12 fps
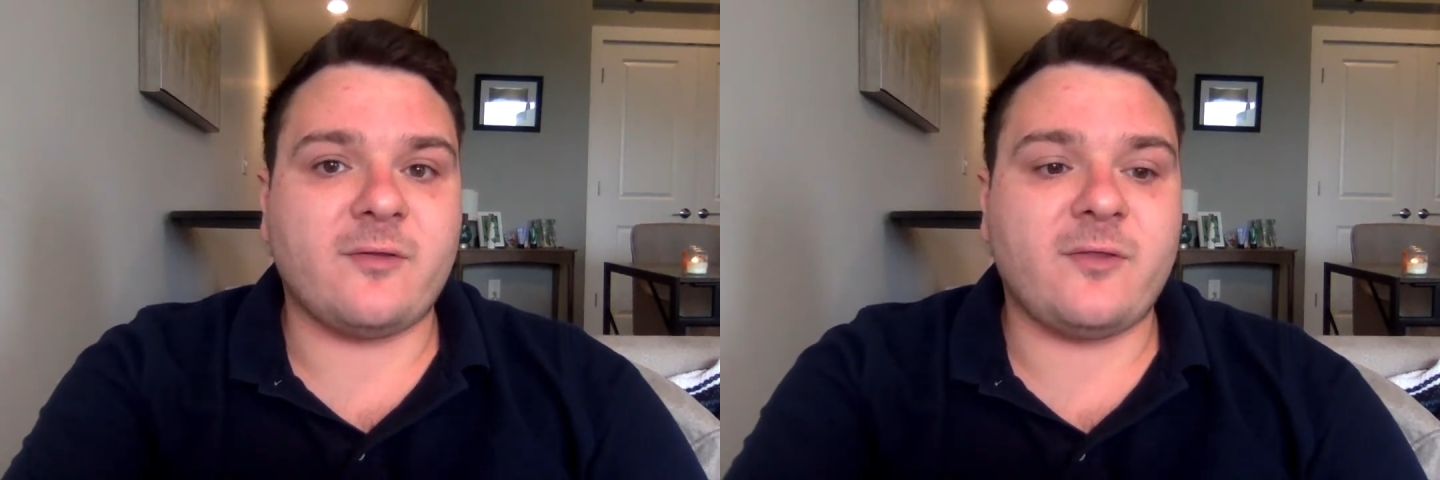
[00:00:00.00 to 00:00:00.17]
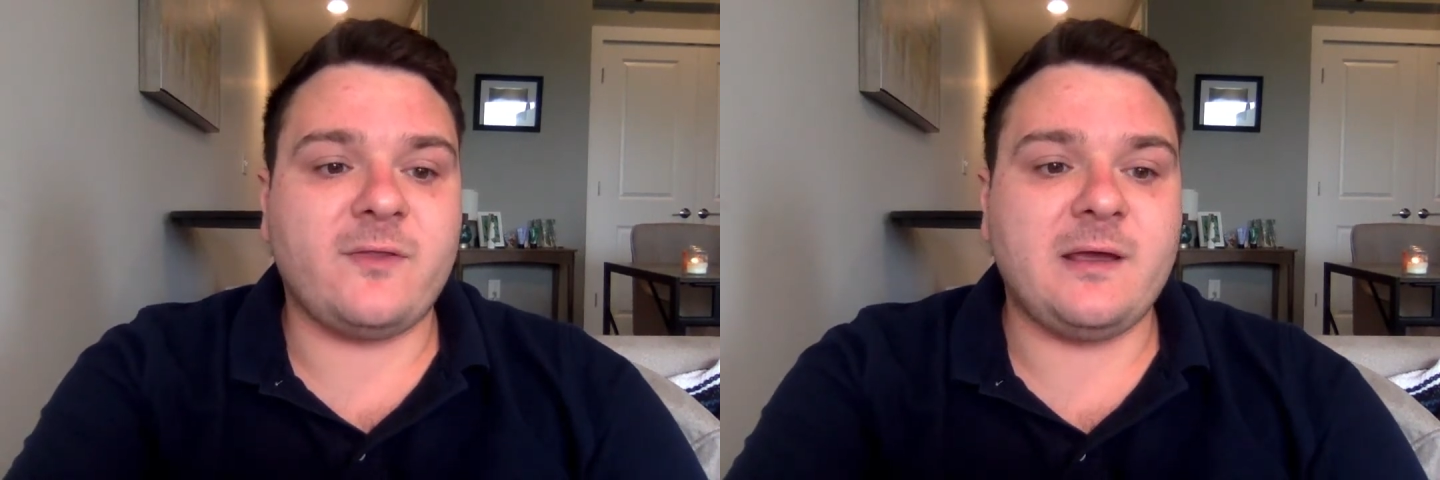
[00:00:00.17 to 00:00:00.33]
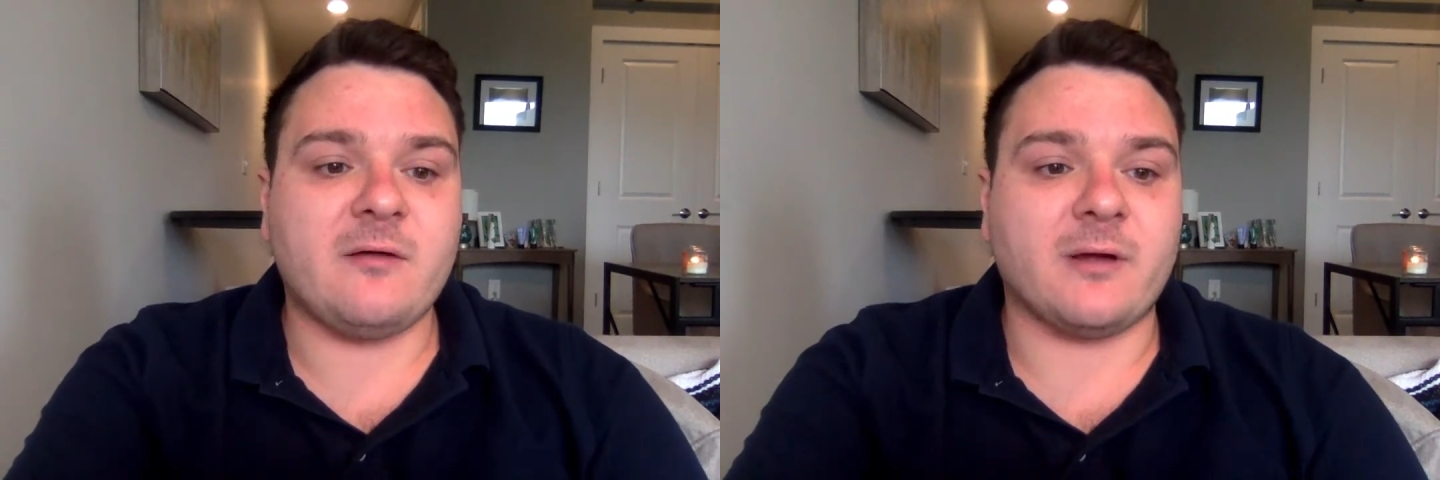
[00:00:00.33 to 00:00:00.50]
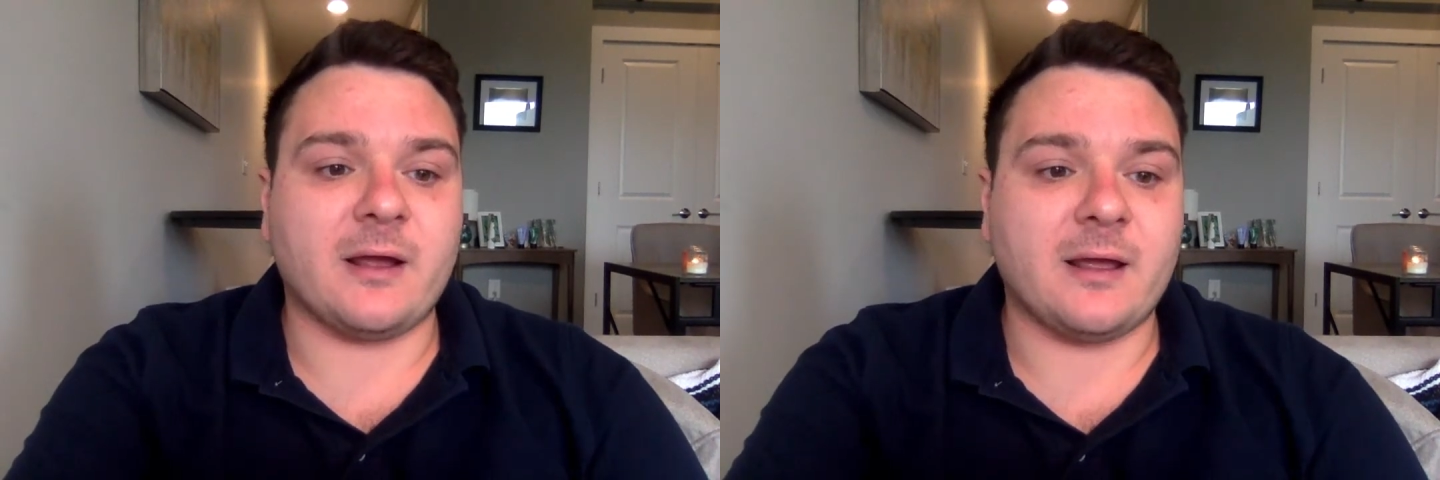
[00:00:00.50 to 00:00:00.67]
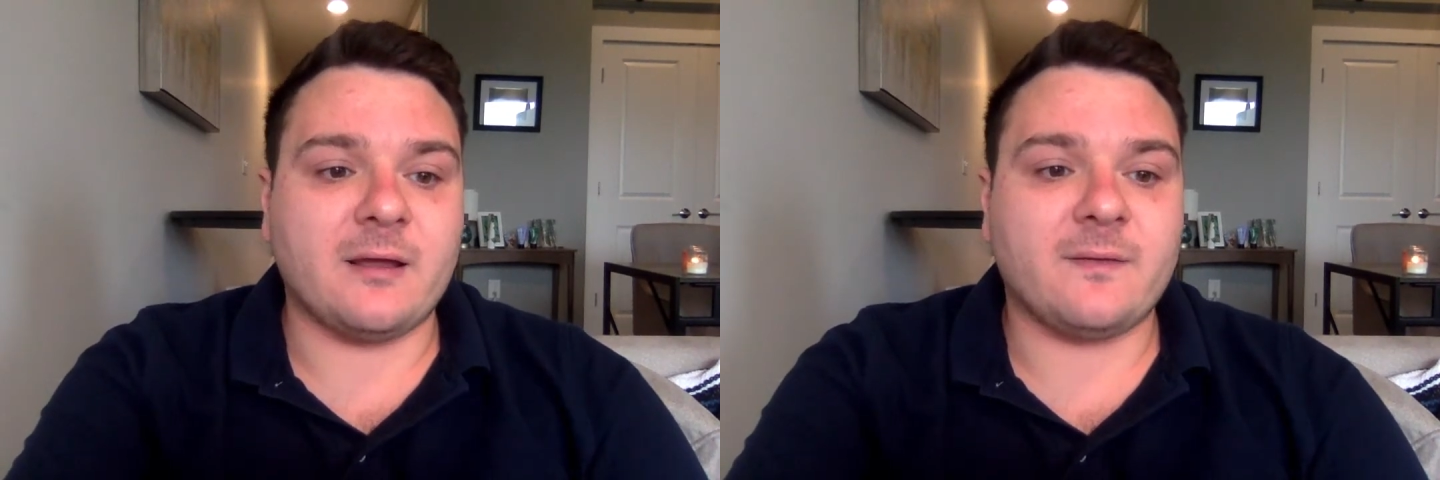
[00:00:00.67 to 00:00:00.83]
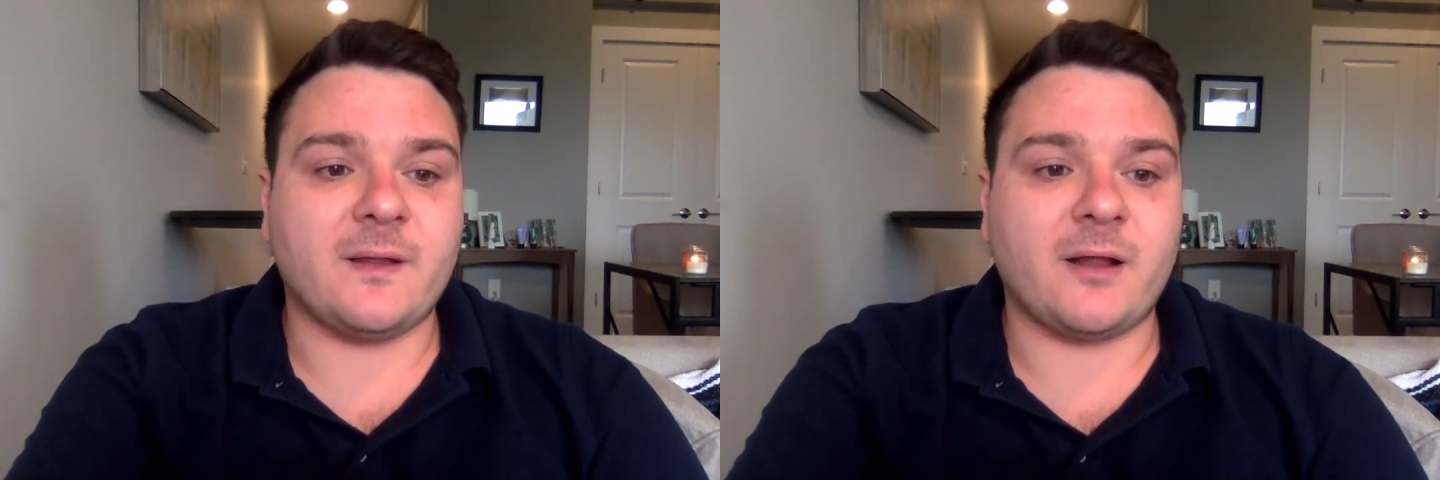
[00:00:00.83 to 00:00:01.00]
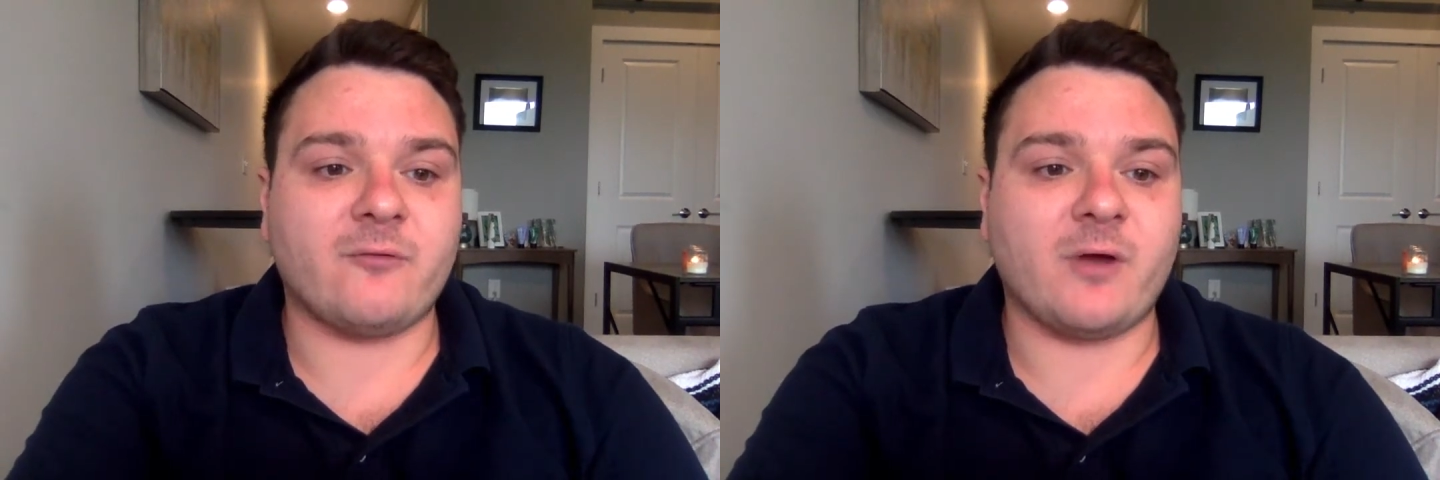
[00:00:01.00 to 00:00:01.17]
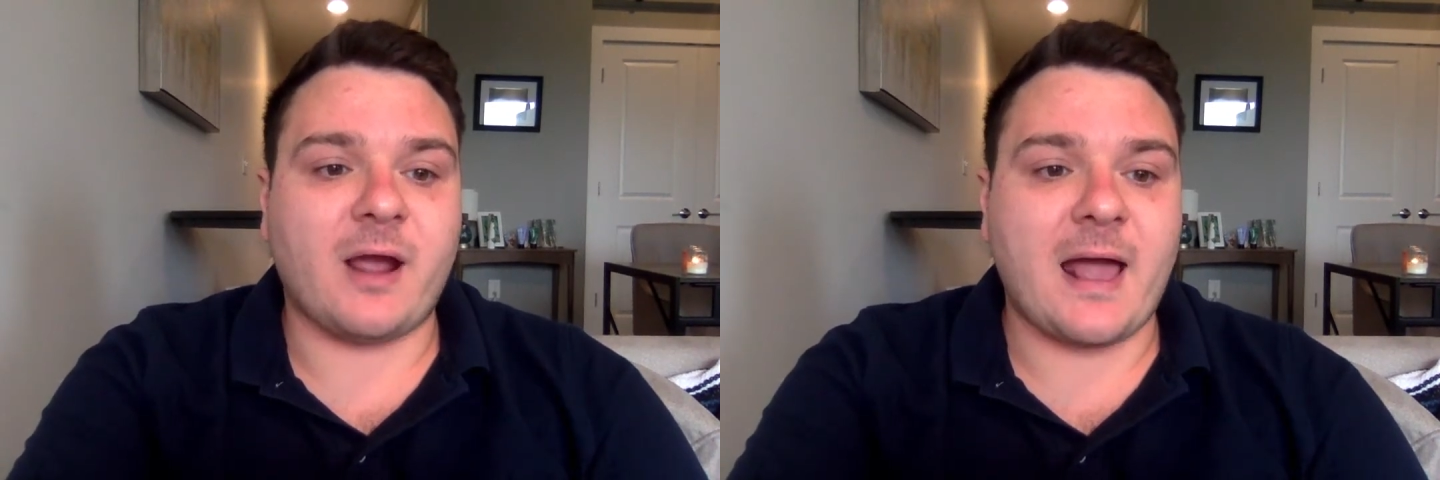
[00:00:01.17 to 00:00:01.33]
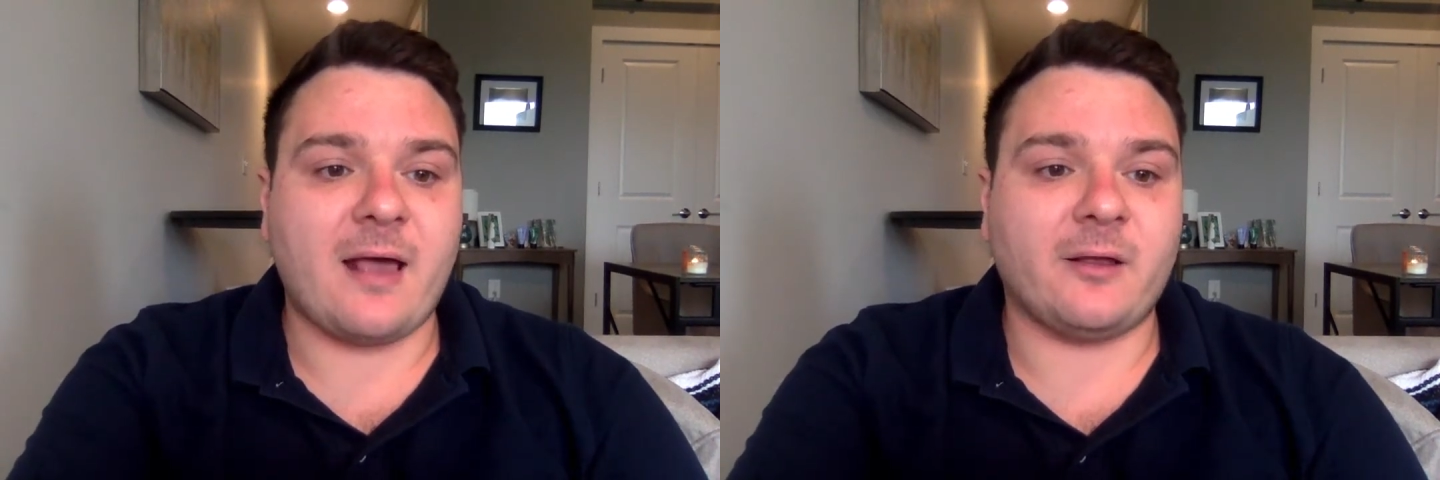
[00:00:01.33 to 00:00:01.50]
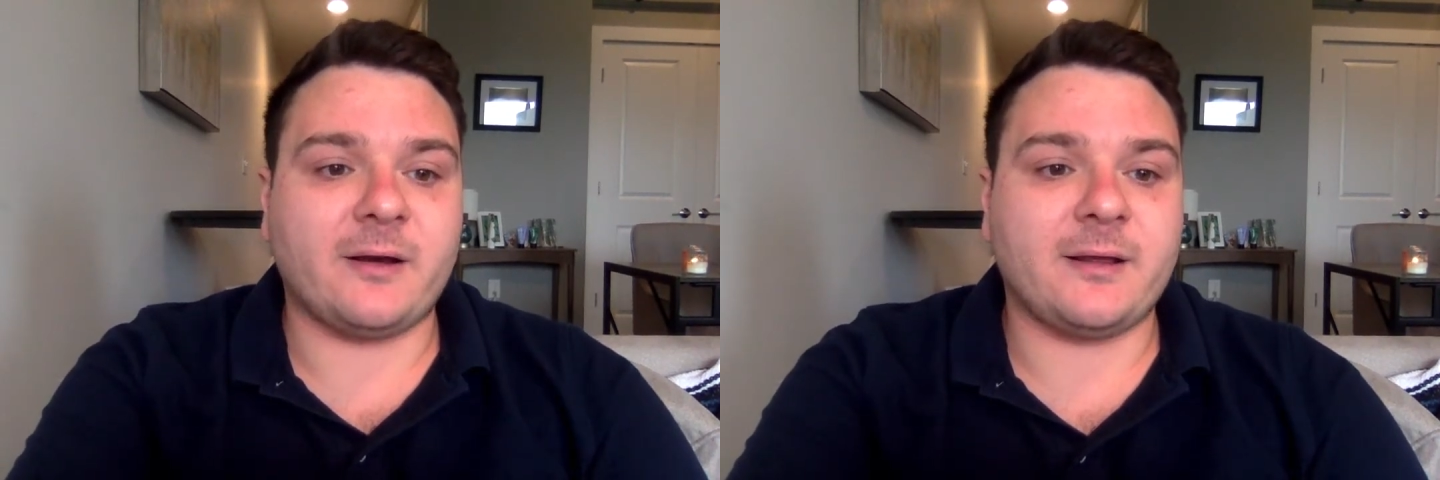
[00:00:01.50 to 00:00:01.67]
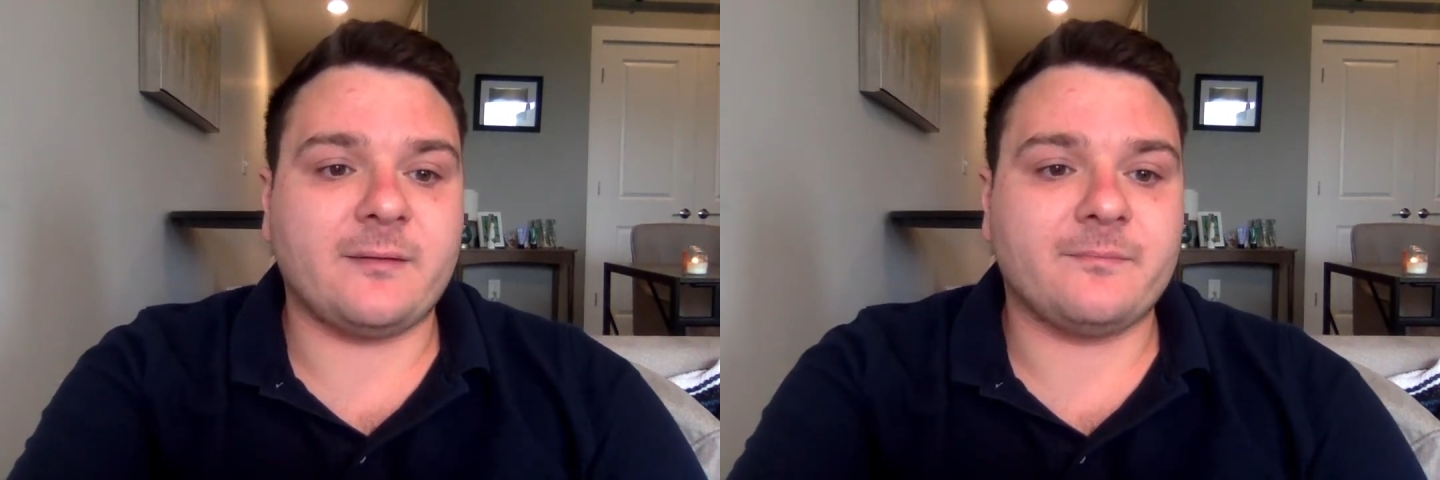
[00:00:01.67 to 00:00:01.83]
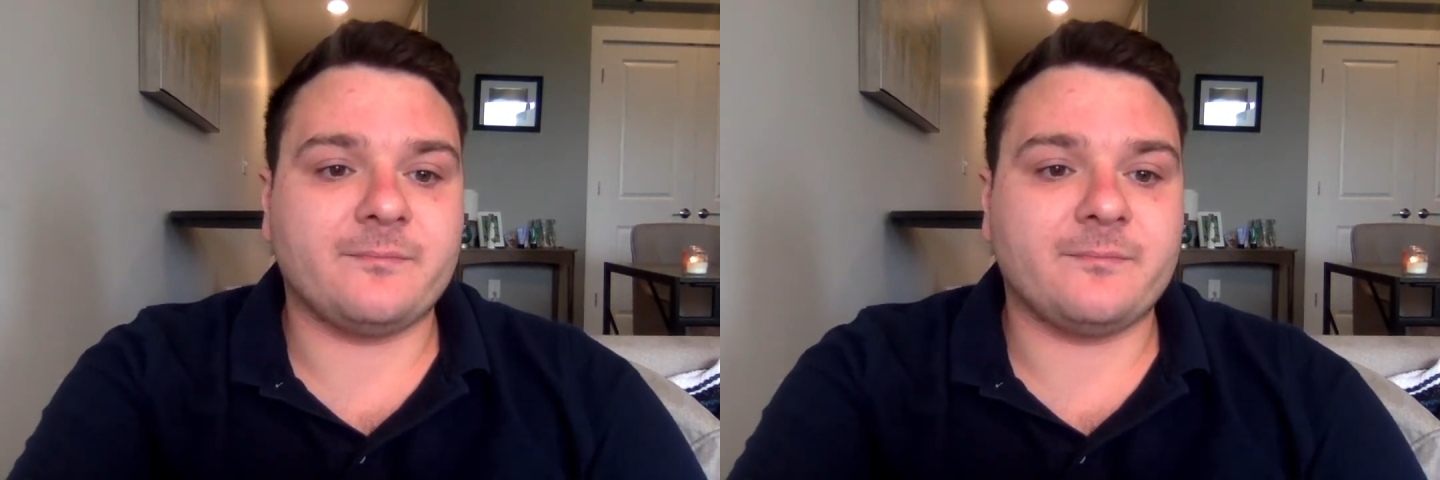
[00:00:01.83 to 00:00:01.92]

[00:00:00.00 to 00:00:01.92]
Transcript: theory than in reality.